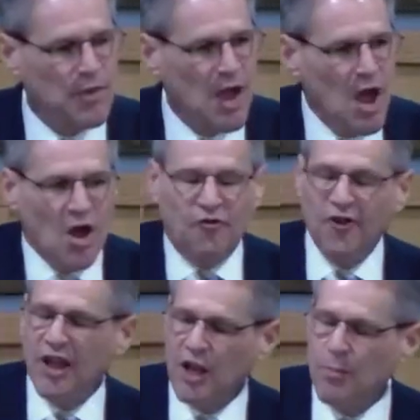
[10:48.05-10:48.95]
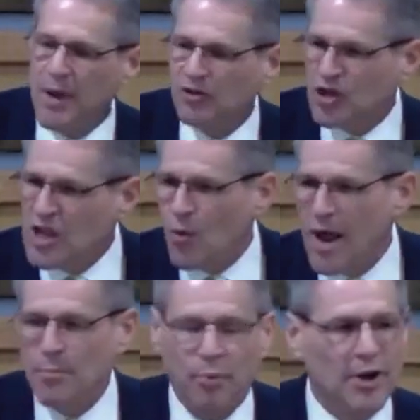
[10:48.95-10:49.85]
Philip, as he went
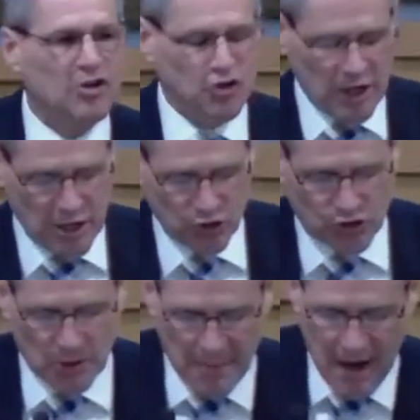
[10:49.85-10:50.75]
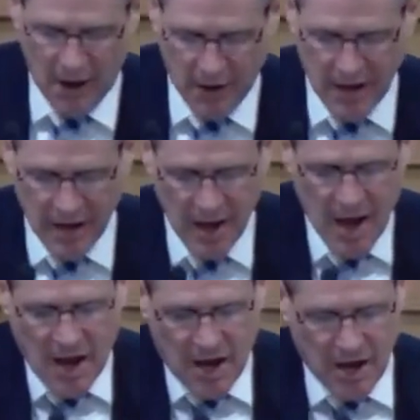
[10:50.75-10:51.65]
preaching in Samaria,
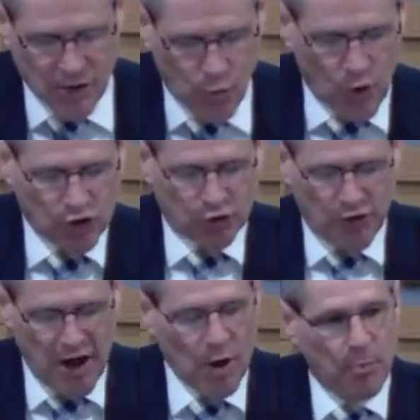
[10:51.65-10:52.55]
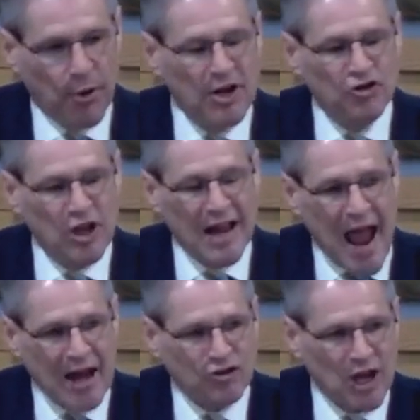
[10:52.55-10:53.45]
uh, was there preaching,
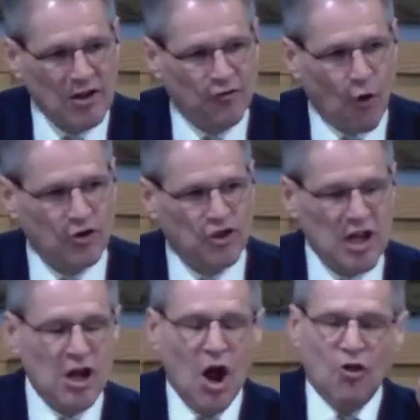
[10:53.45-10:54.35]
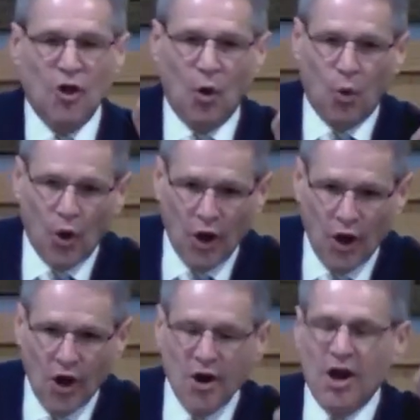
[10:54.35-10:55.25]
Acts 8 14, the
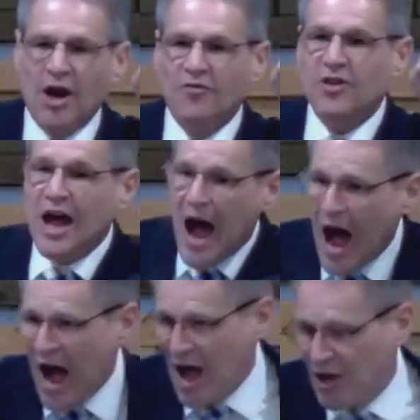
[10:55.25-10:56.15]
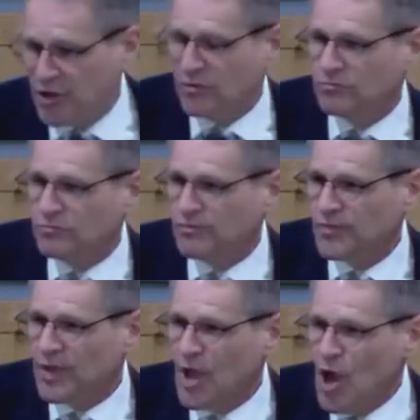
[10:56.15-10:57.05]
Word of God.
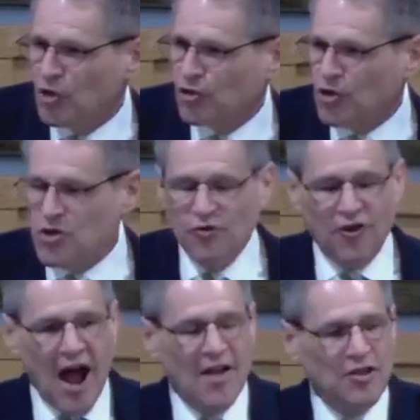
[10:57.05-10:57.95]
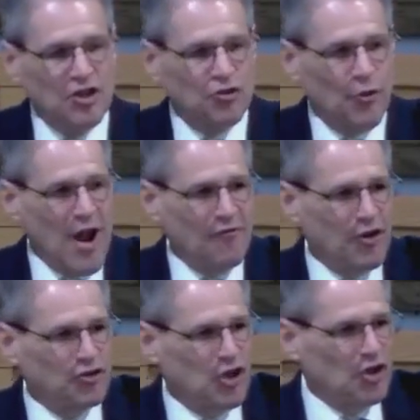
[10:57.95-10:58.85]
So you find these
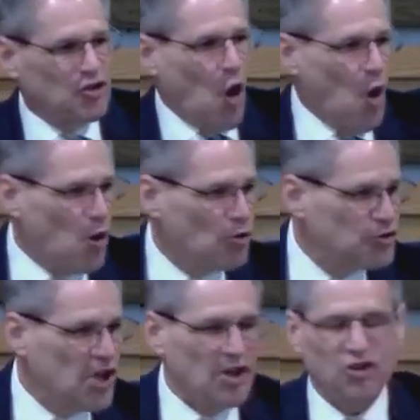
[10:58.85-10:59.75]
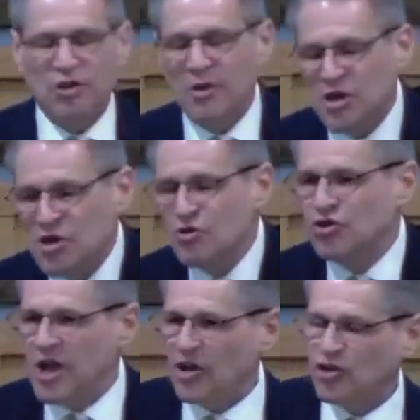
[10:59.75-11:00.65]
references, Old Testament, New
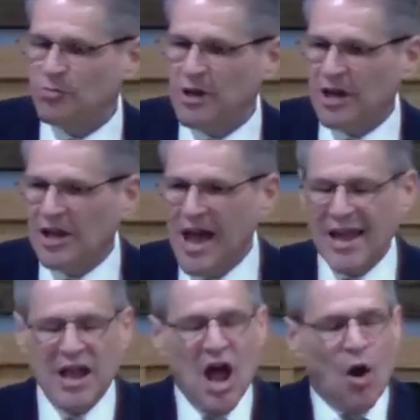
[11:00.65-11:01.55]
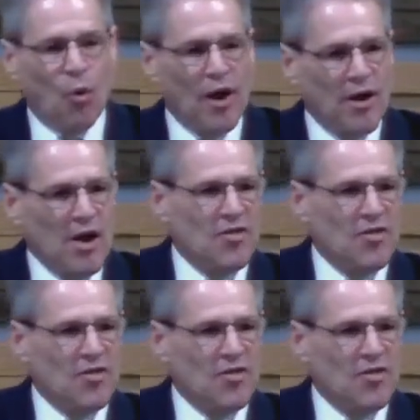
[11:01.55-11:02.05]
Testament alike, where the